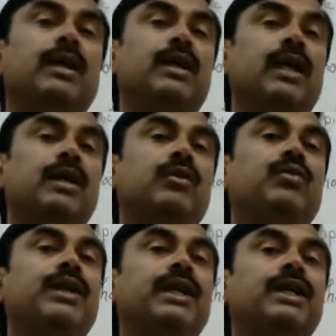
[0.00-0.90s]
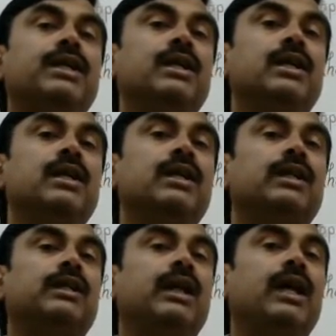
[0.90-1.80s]
like wheat,
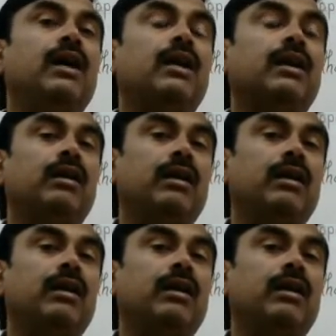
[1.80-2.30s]
they have